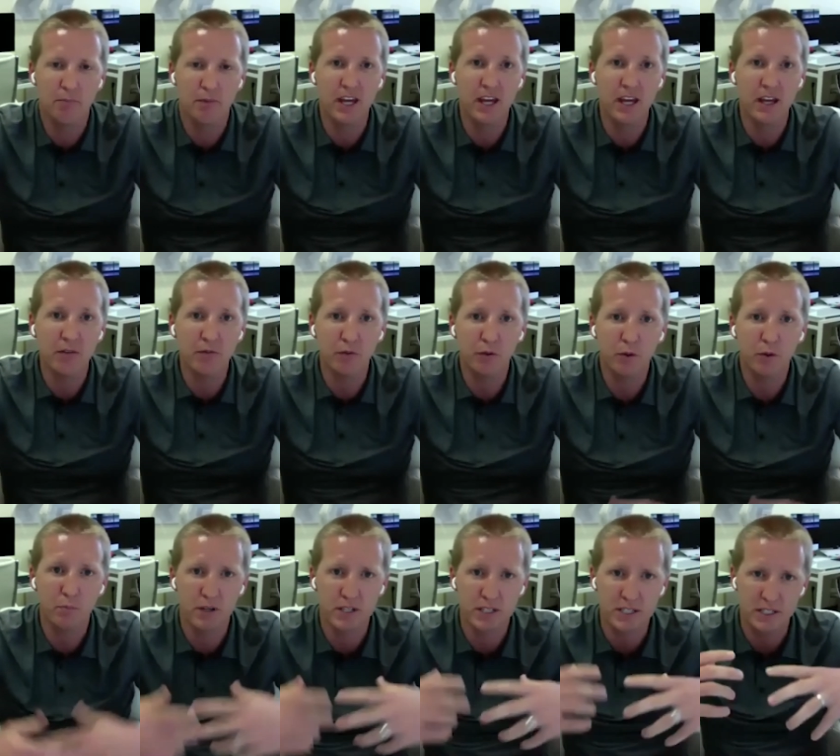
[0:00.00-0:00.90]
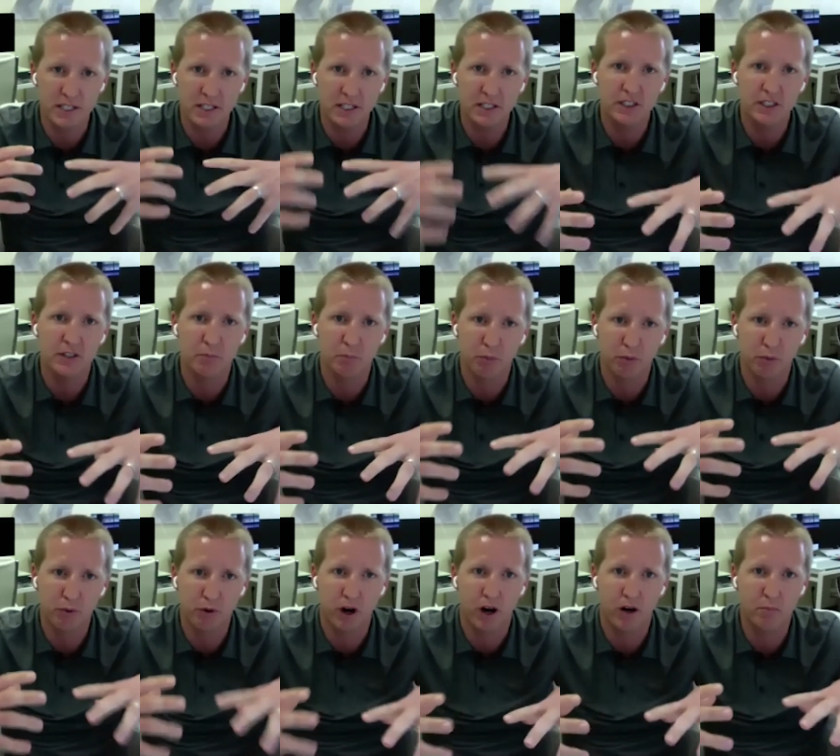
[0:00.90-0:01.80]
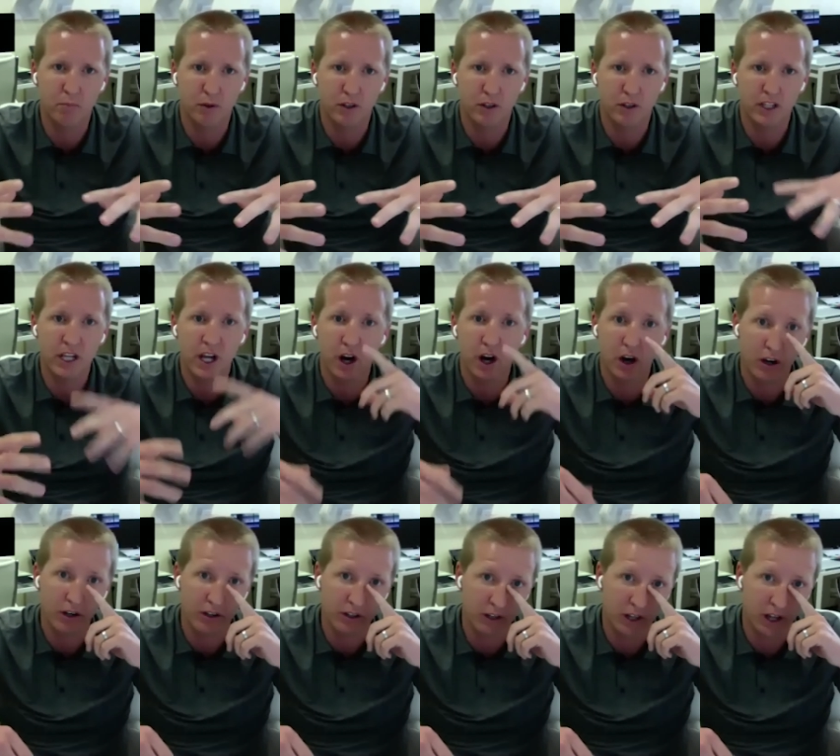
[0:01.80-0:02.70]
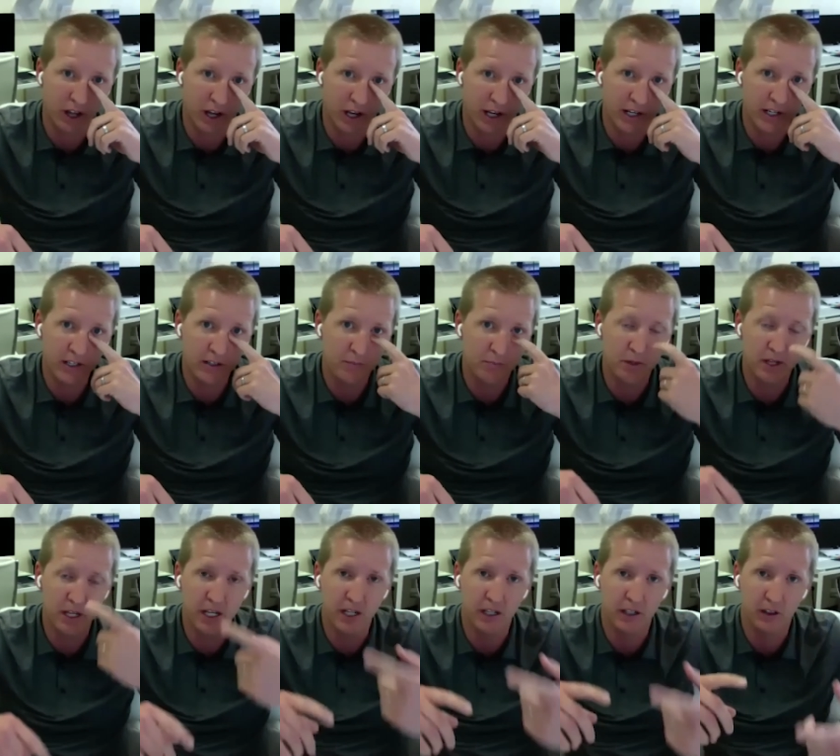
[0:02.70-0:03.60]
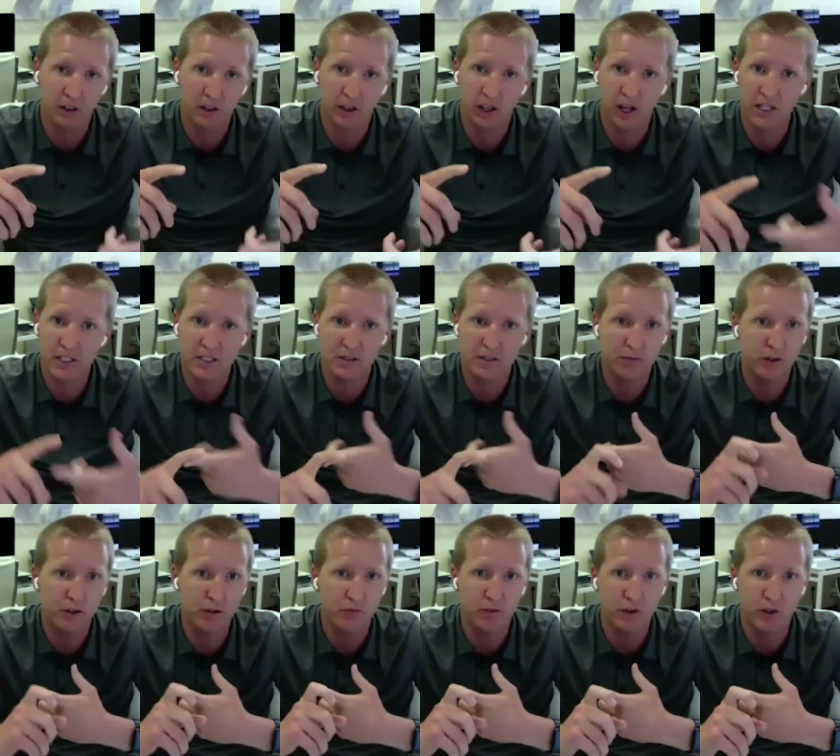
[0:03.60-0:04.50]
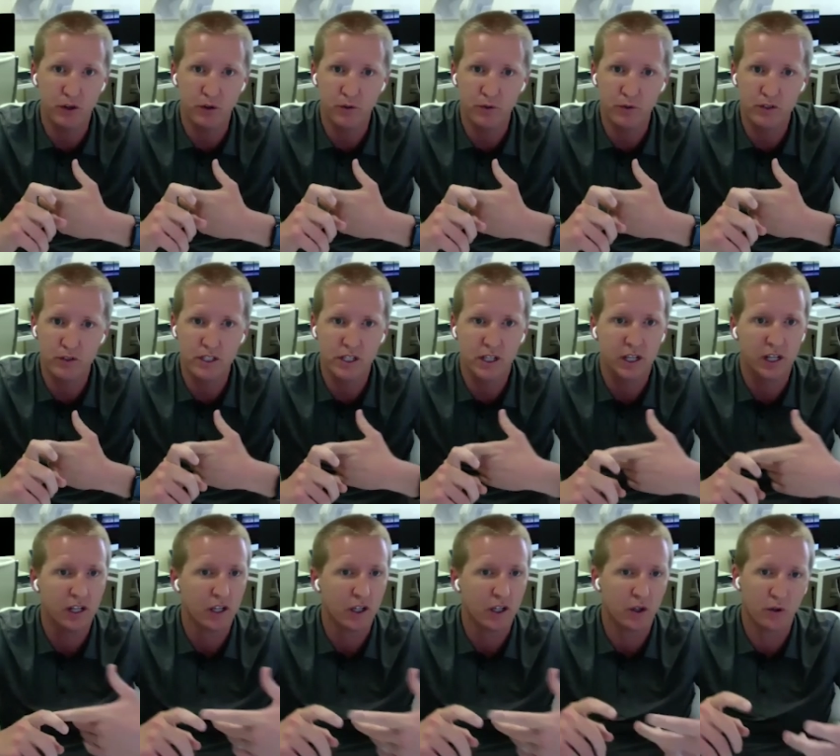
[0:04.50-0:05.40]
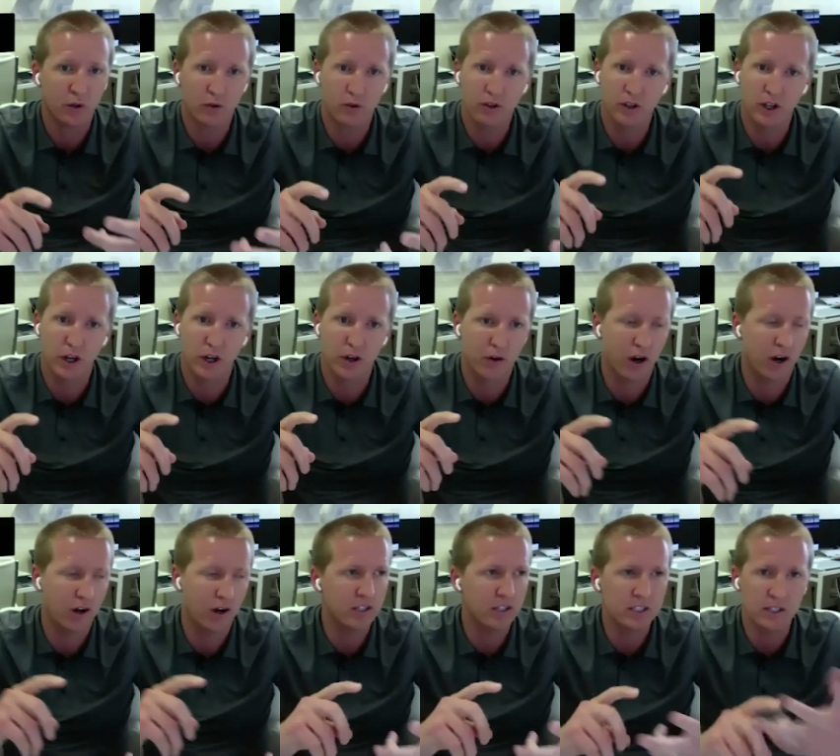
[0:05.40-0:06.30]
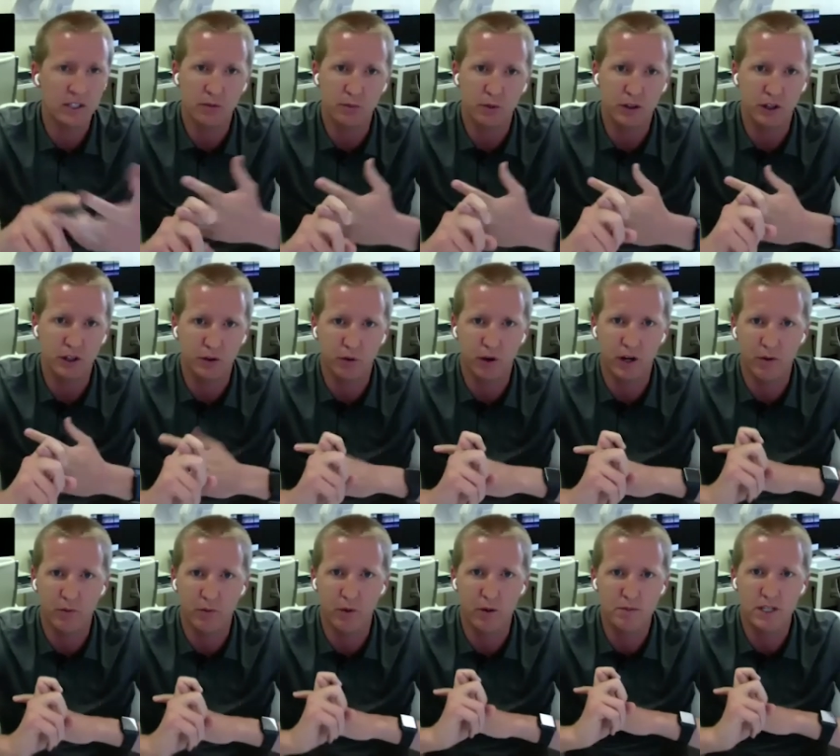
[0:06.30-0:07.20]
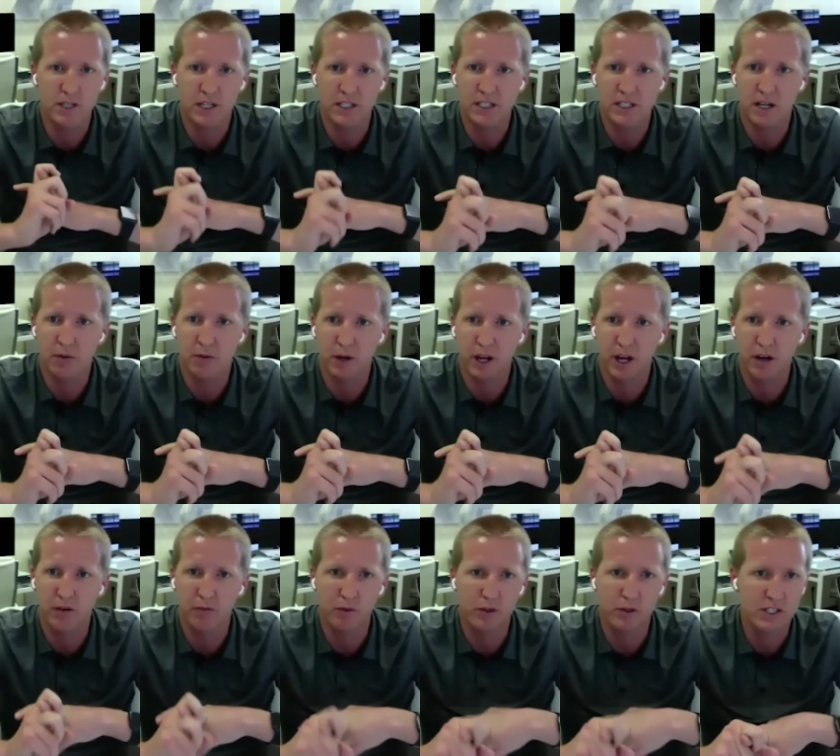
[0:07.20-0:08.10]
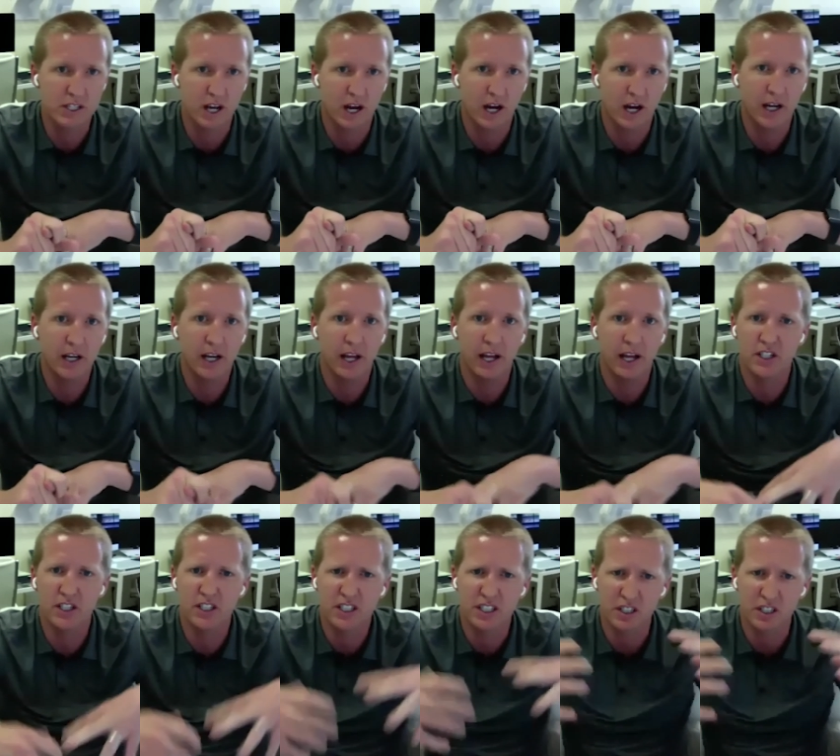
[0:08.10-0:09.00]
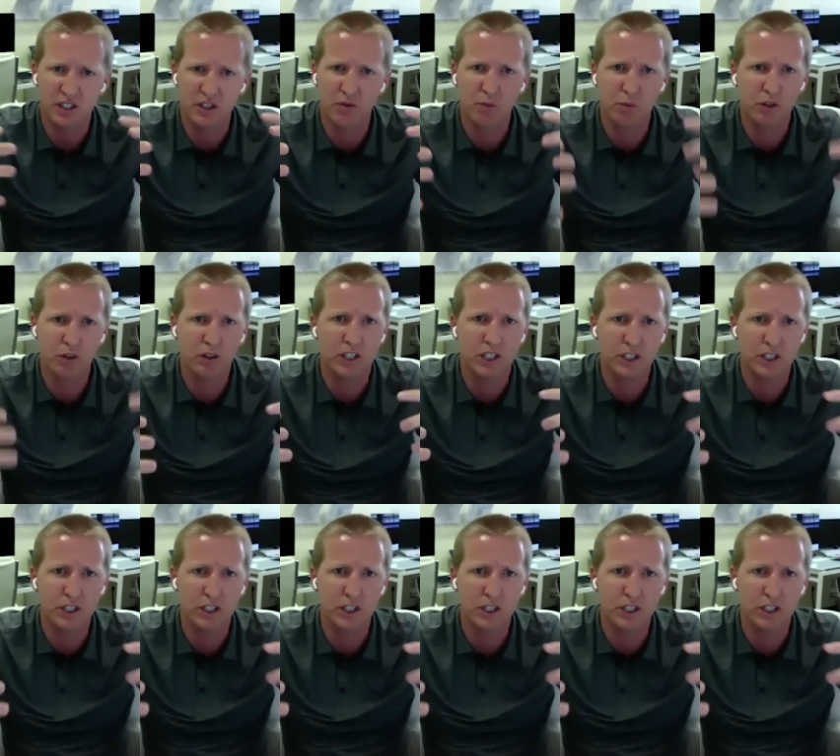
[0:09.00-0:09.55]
if we're positioned properly online, meaning lots of reviews, obviously with the great websites that we have with Side and just this really